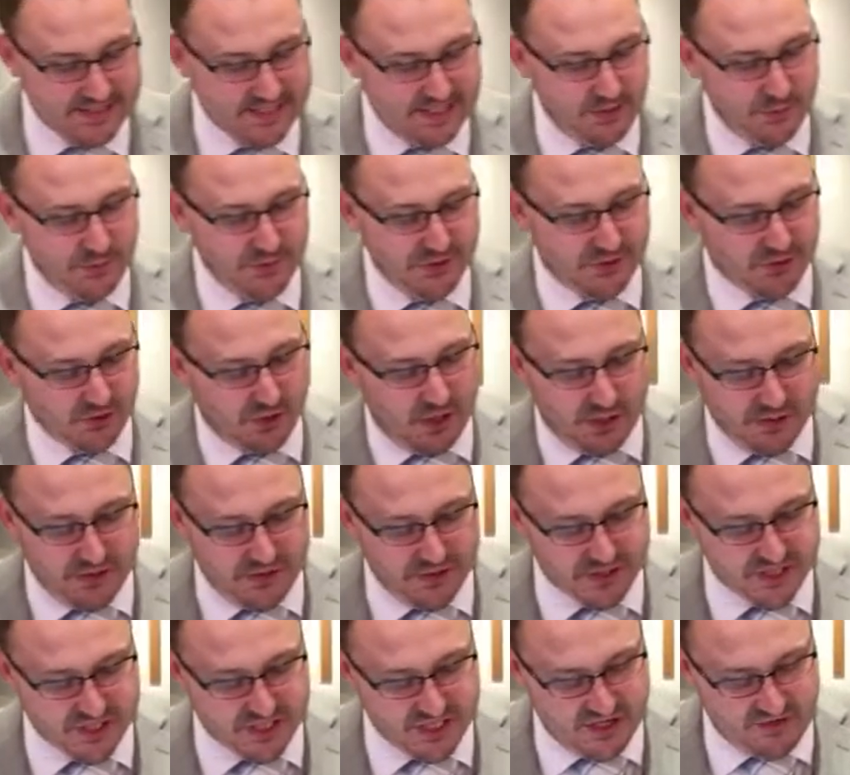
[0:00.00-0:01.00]
that you withdraw
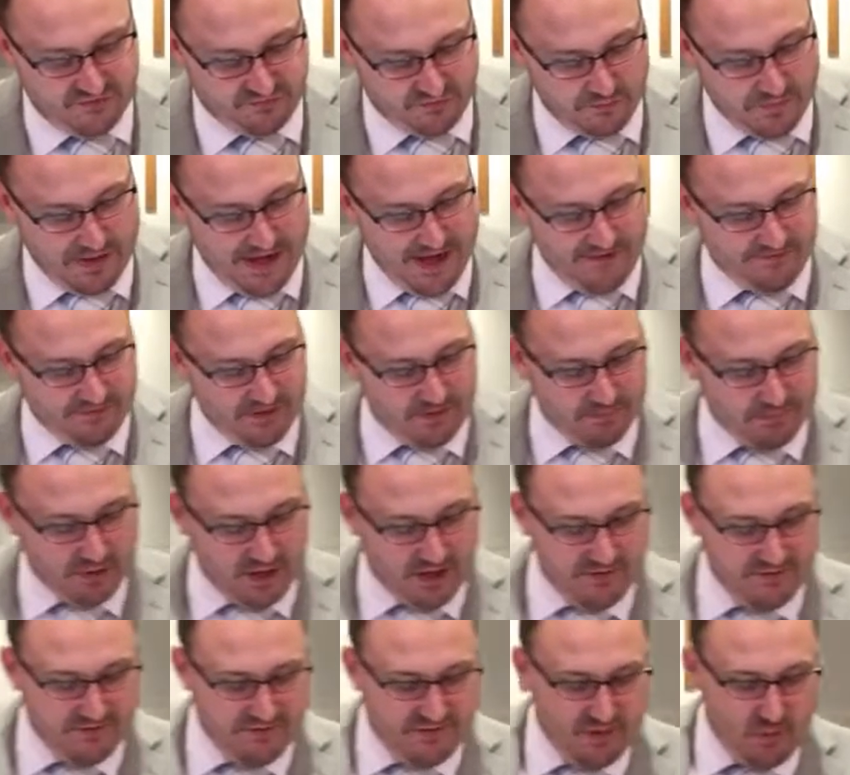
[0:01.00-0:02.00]
yourself from every
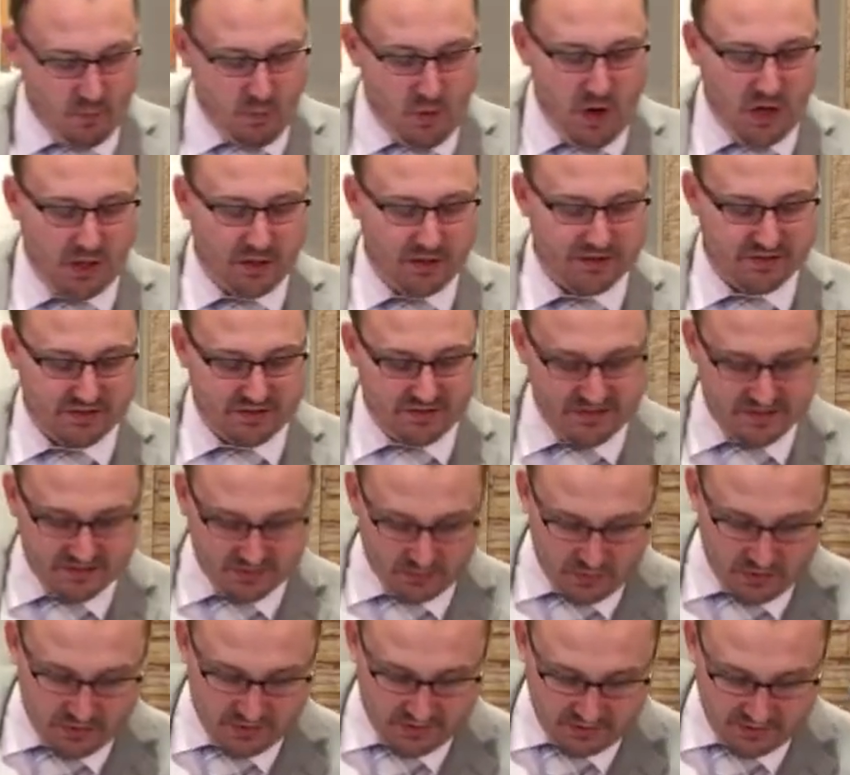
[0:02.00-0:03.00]
brother that walketh
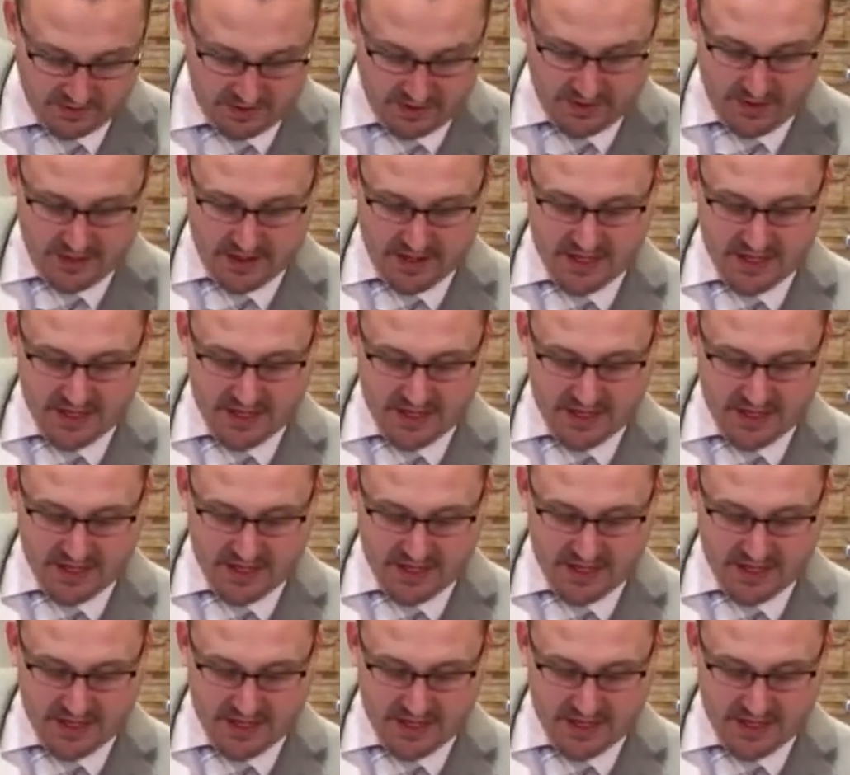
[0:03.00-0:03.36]
disorderly